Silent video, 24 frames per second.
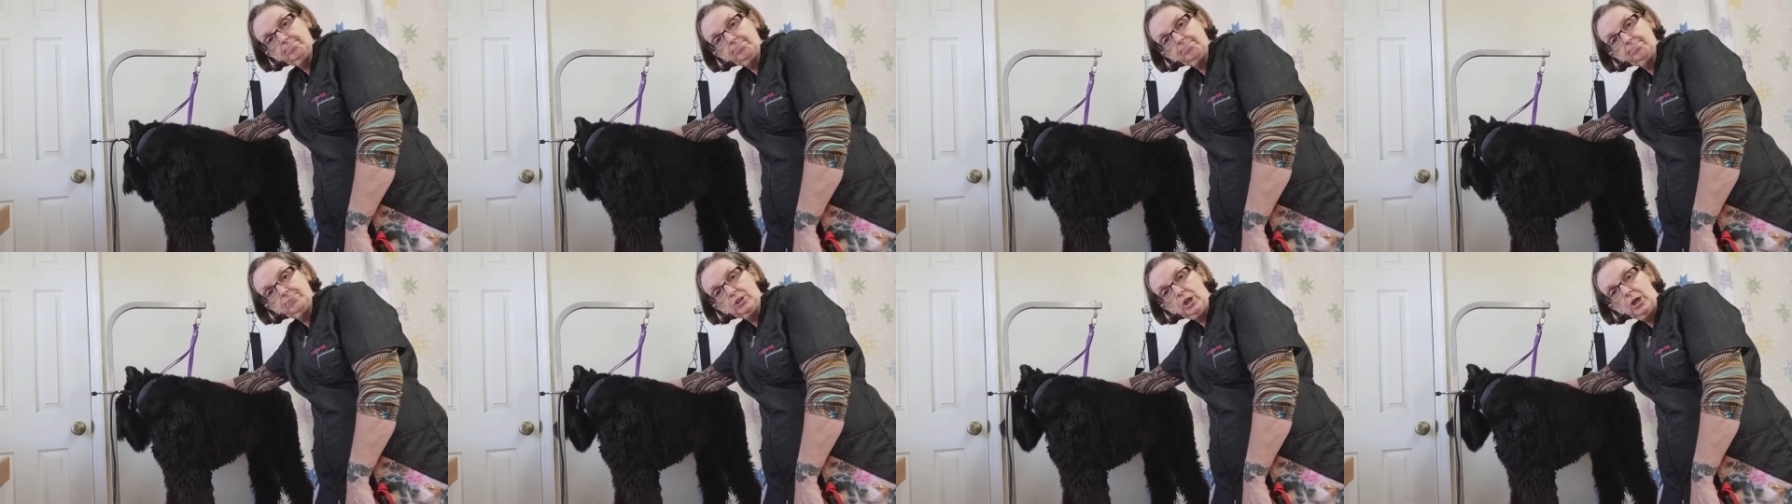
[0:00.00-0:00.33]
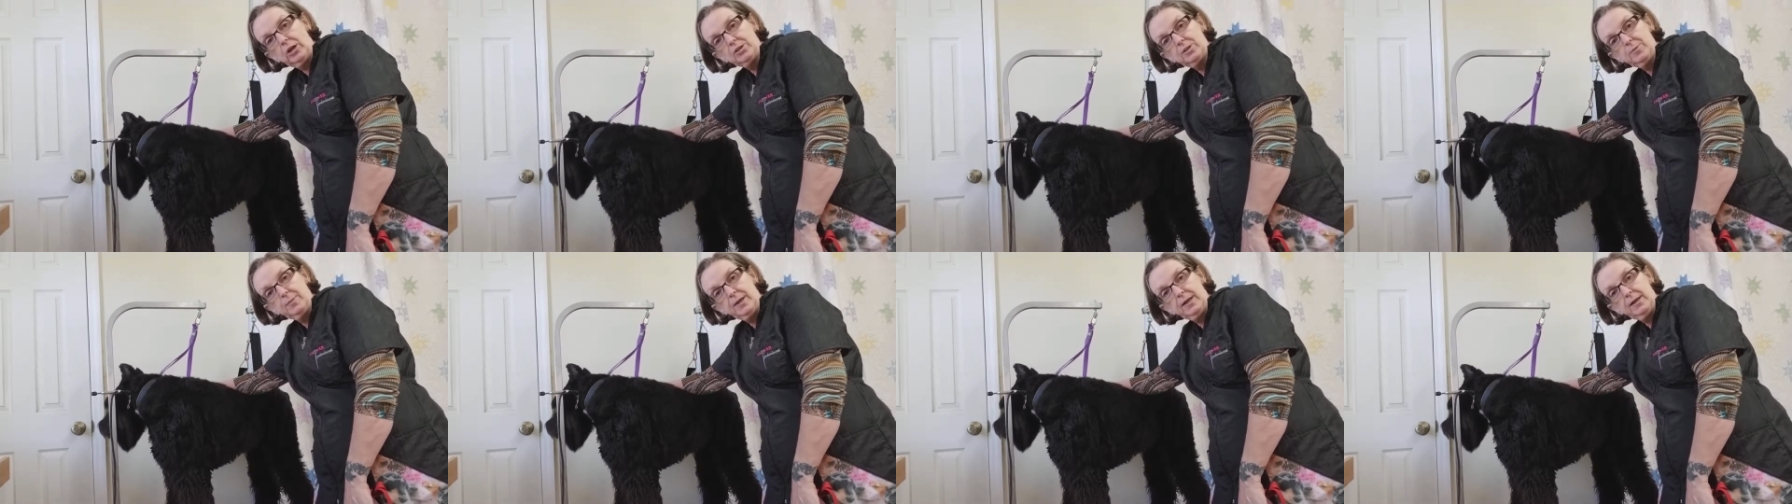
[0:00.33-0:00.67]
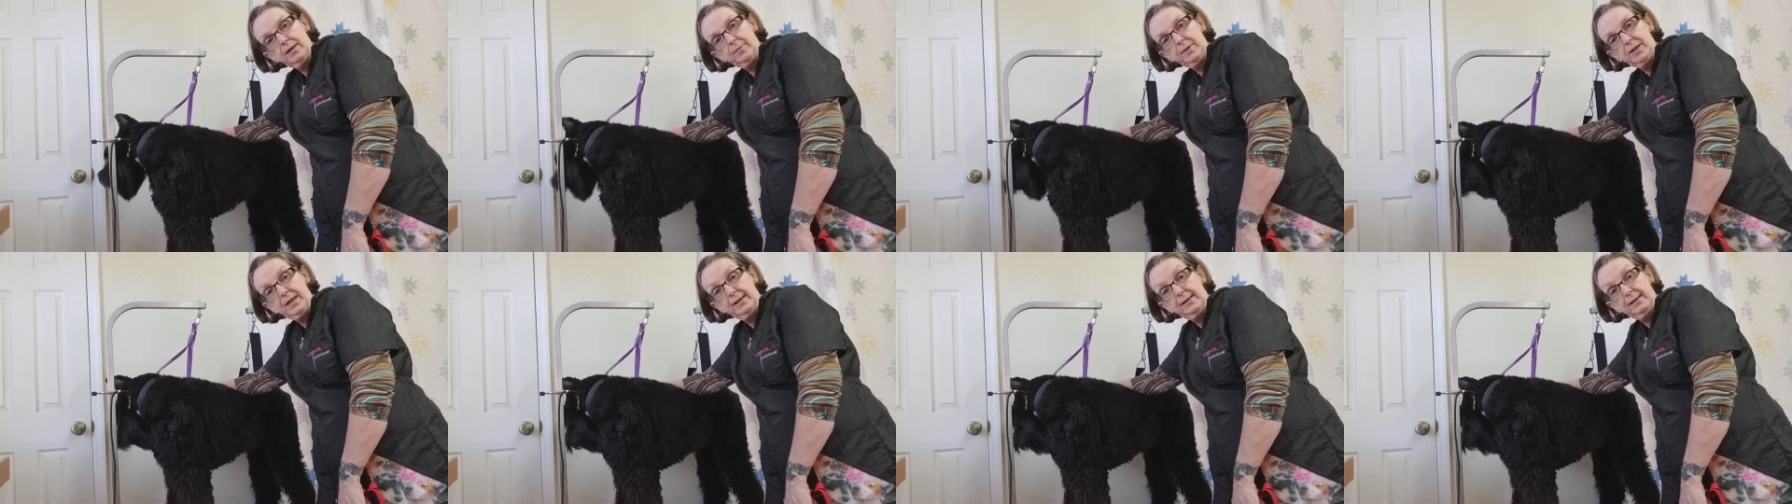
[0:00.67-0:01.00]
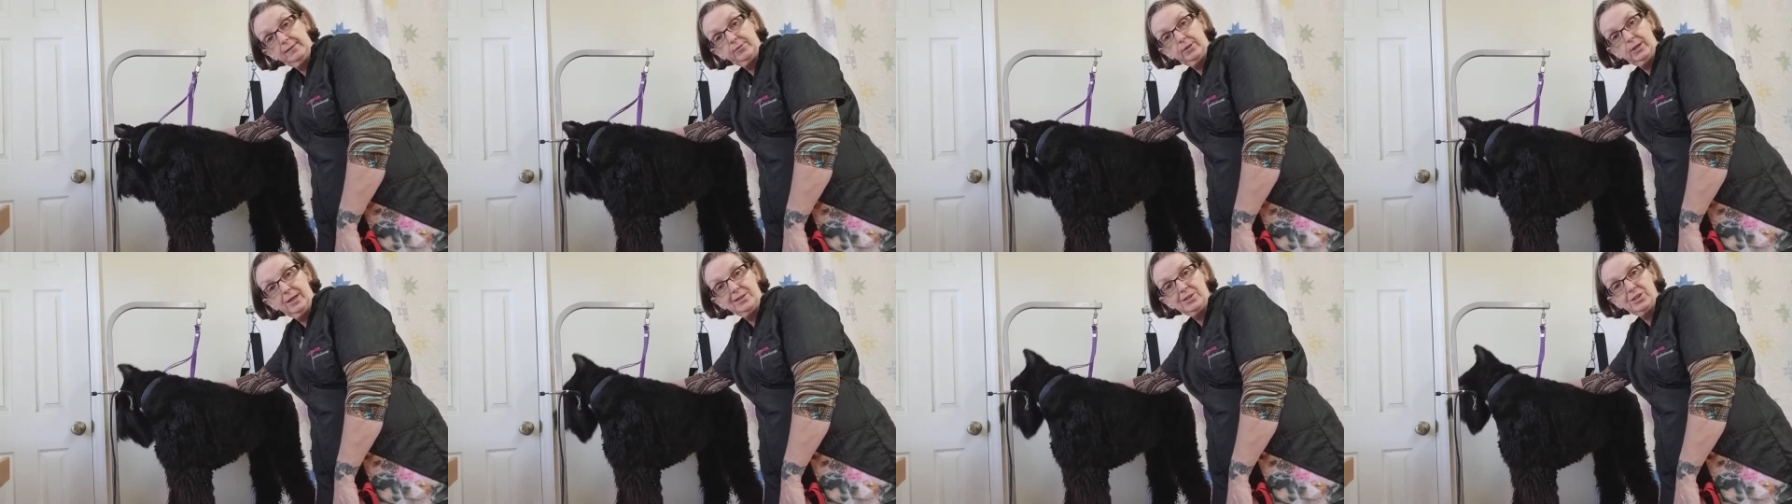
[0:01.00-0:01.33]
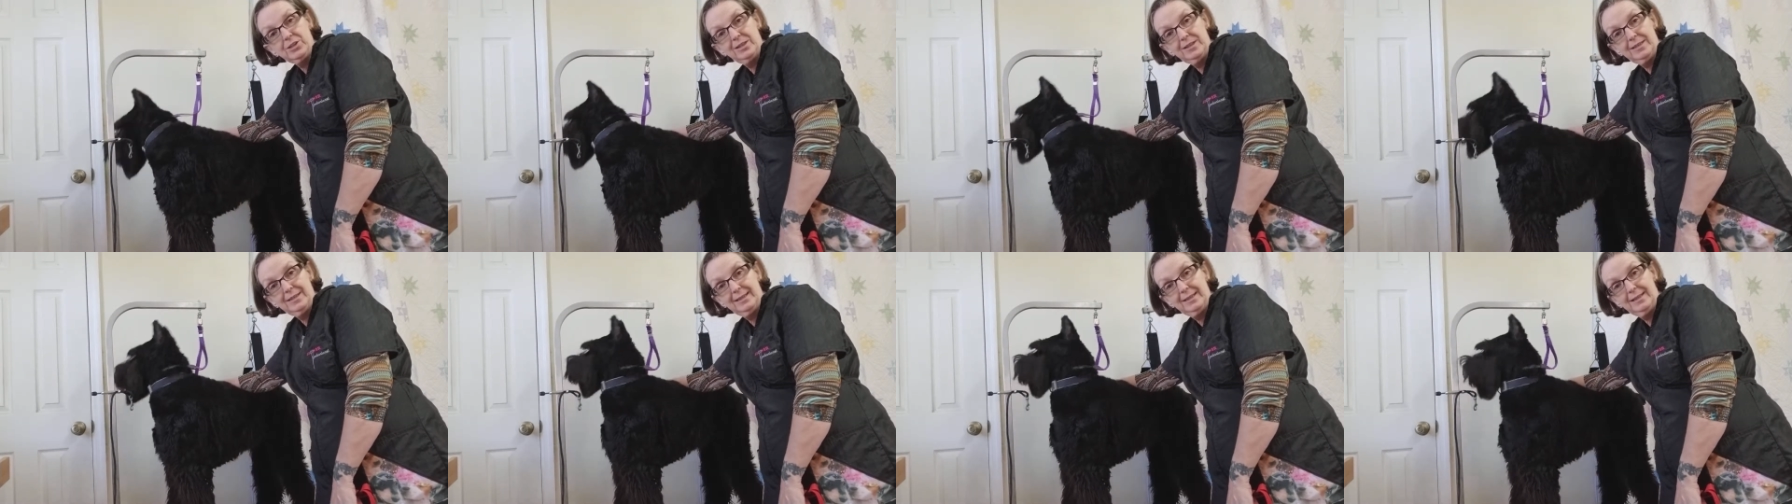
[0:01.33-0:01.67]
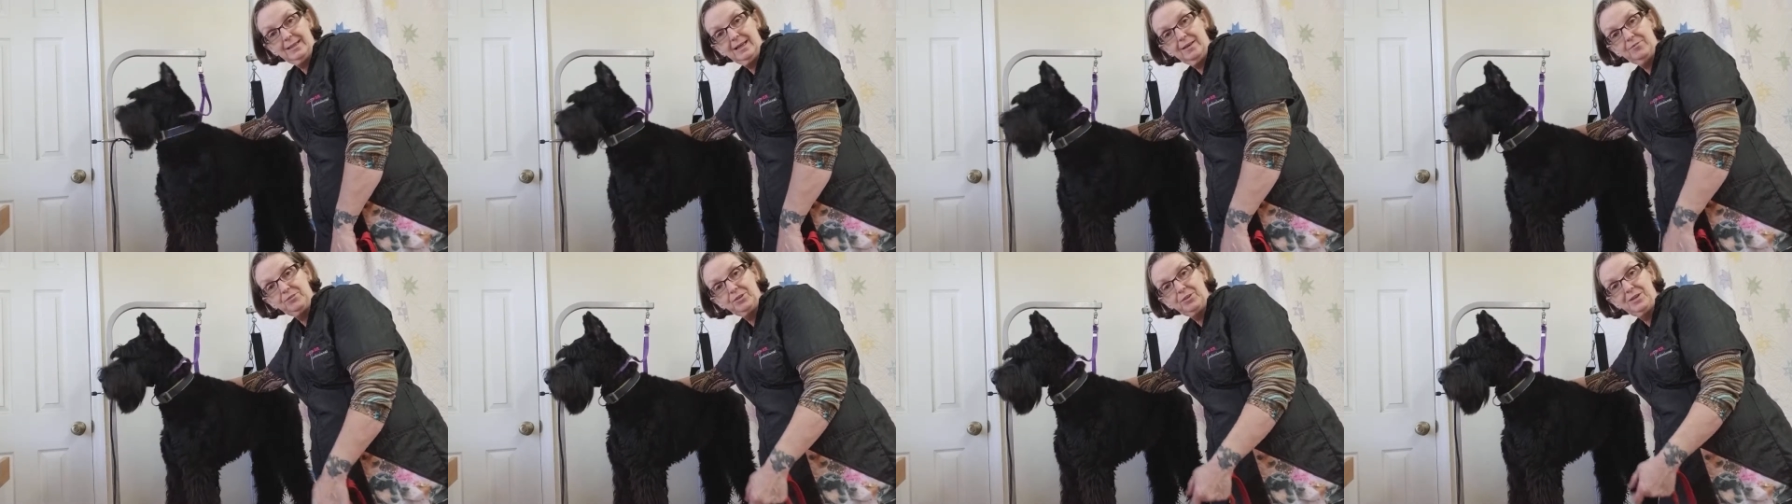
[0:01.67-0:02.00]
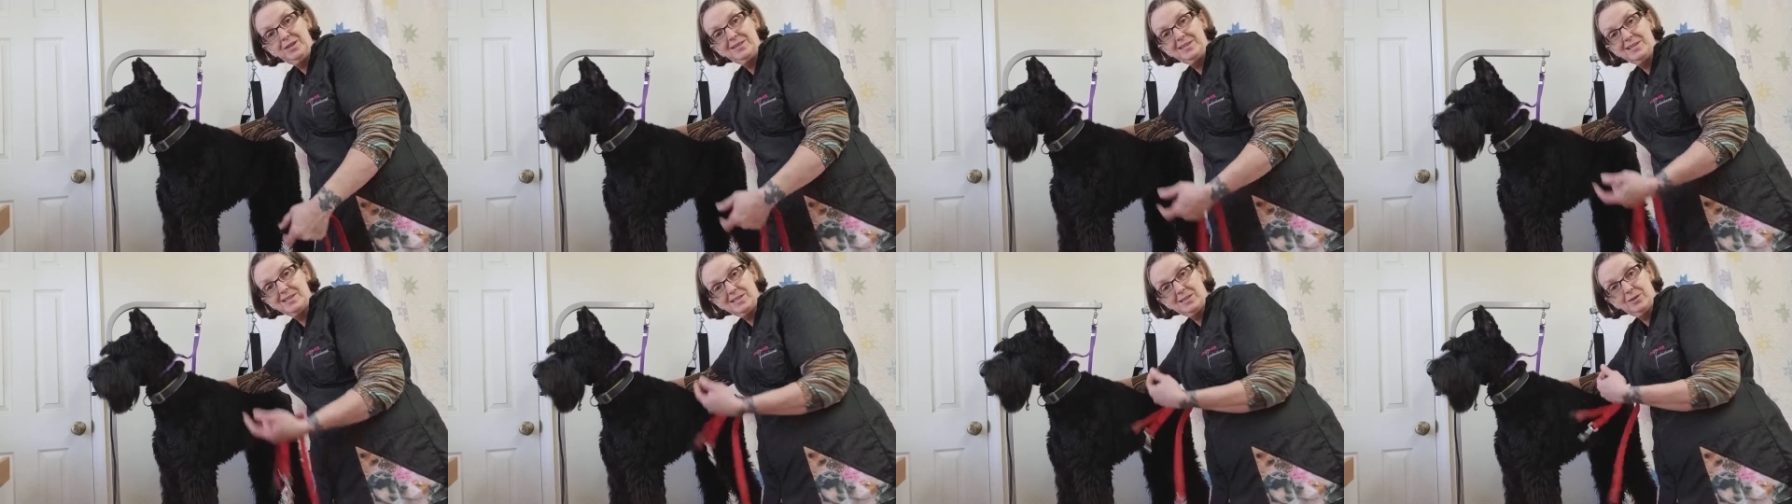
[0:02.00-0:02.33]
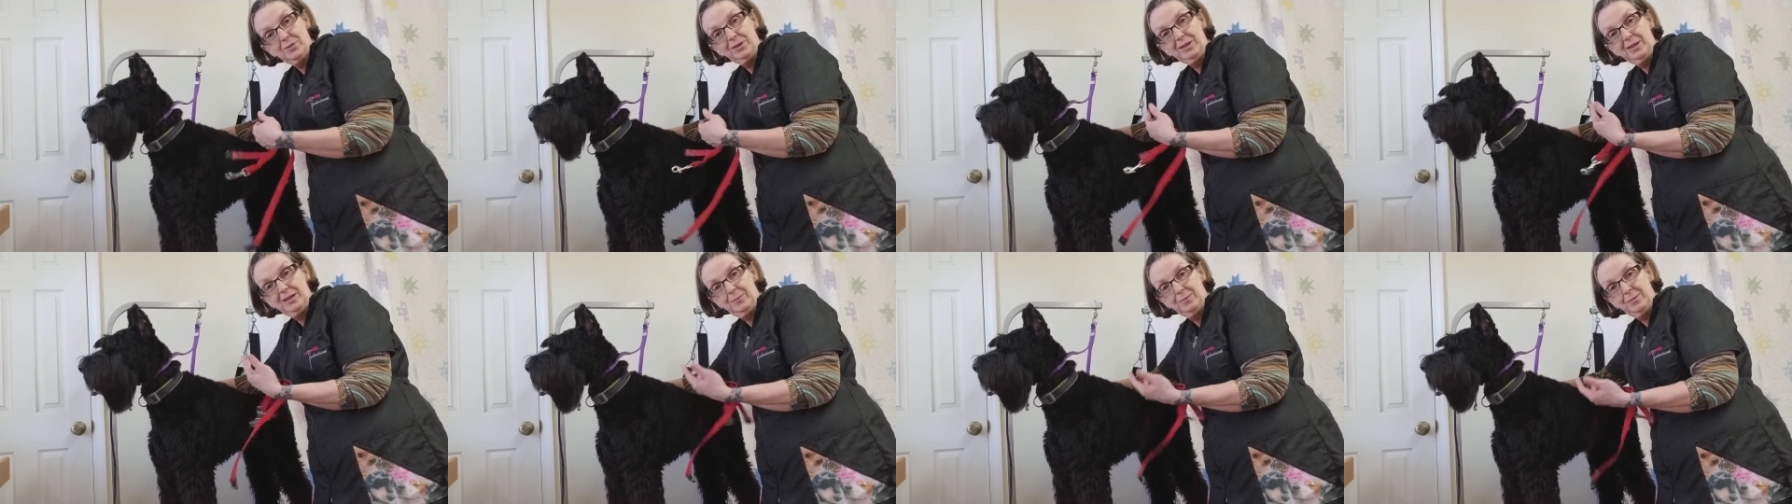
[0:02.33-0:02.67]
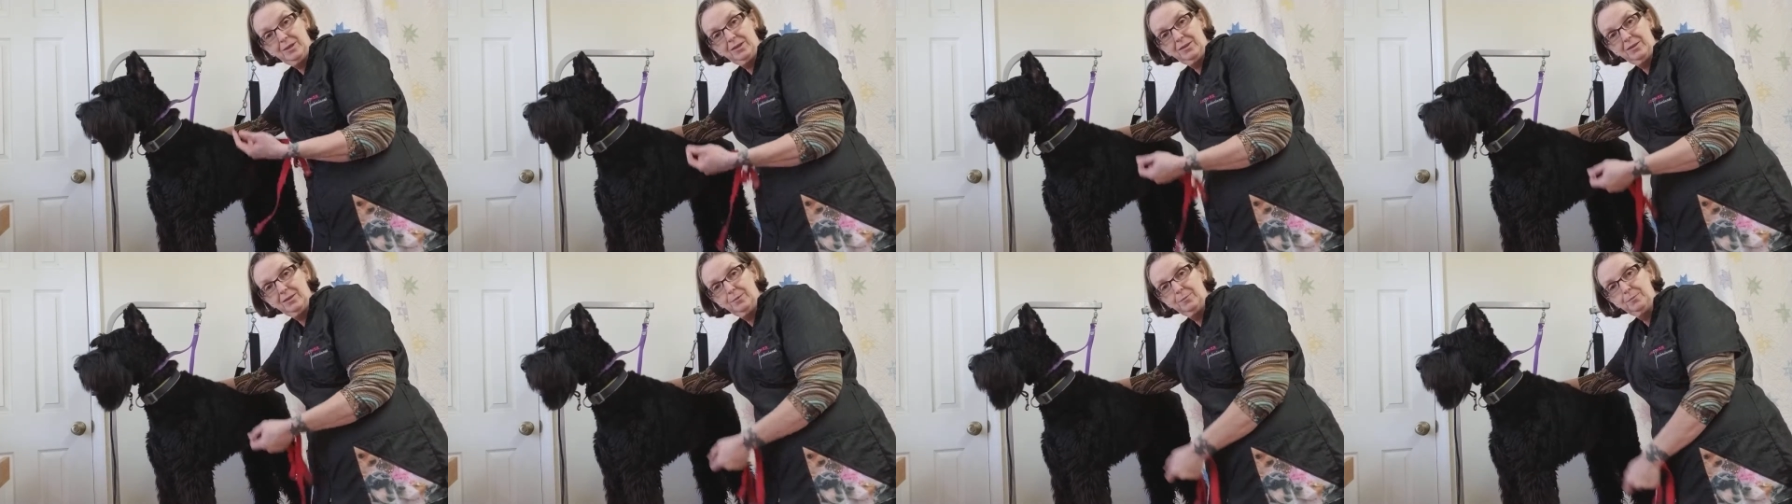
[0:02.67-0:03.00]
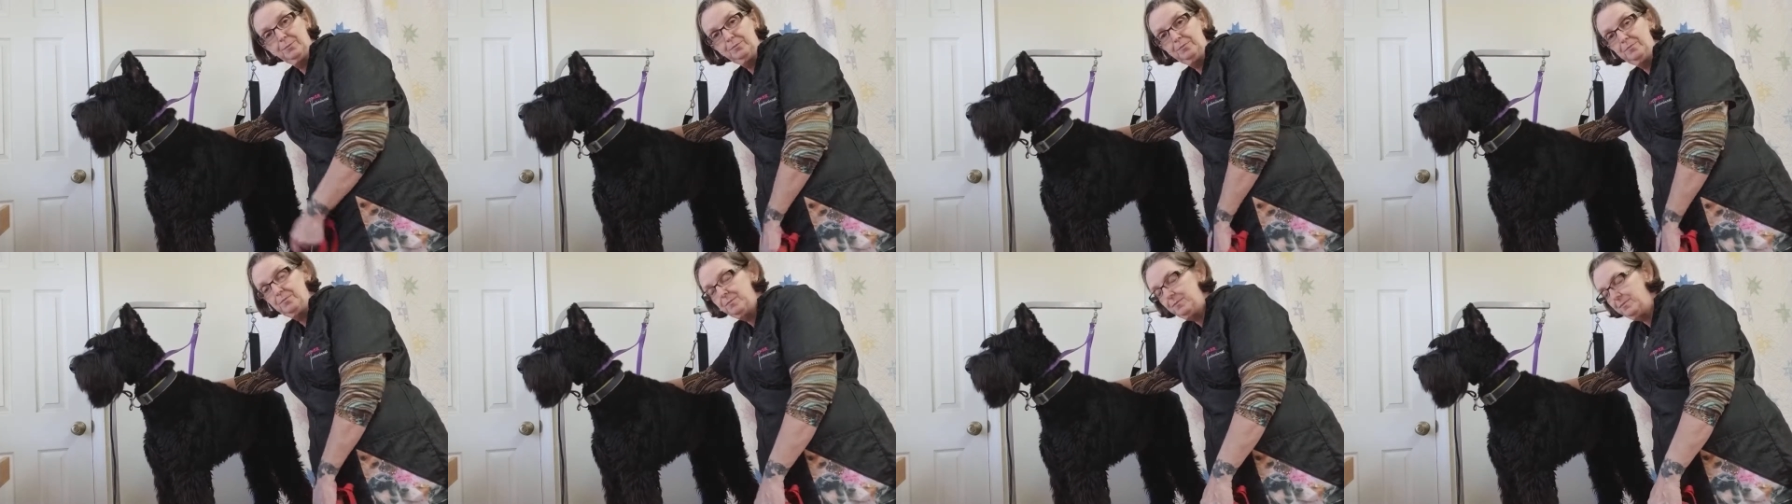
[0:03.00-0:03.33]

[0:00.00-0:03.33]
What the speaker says: talked about it, but I never actually did it after he dislocated my thumb.